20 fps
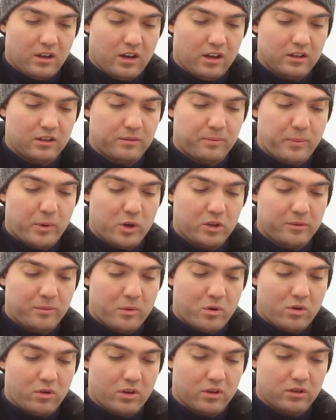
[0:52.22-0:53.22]
Its burst
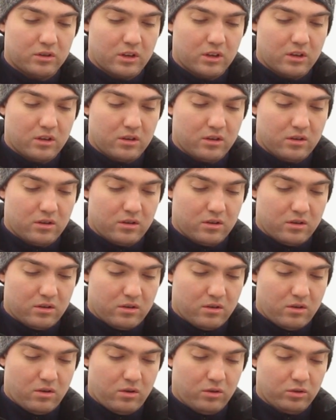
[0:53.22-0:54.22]
mode is
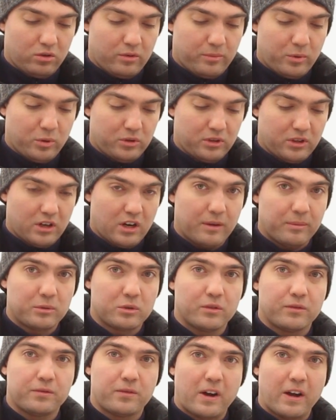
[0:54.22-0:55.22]
also boosted up
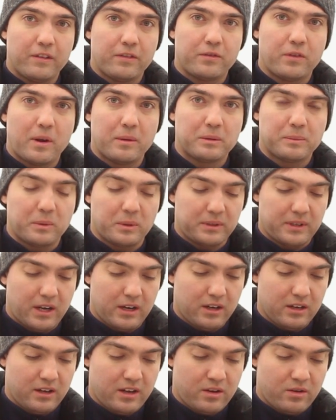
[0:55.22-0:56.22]
to 5 frames per
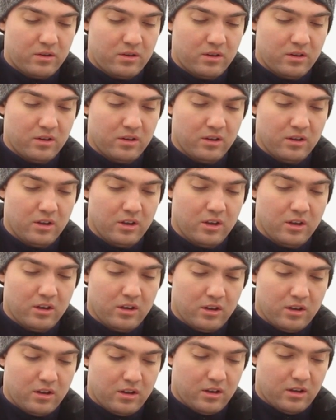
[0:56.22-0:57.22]
second now.
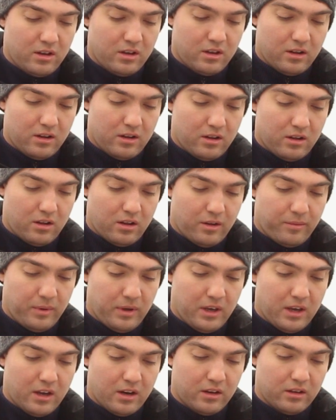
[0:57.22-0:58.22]
Let me
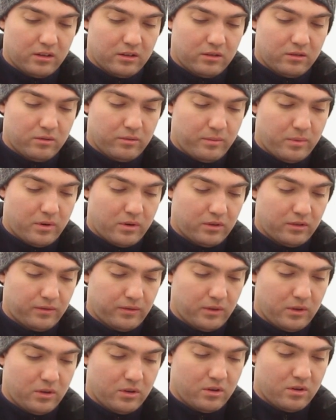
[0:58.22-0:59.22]
get it to burst
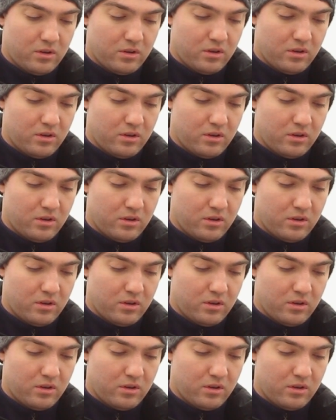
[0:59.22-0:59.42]
for you.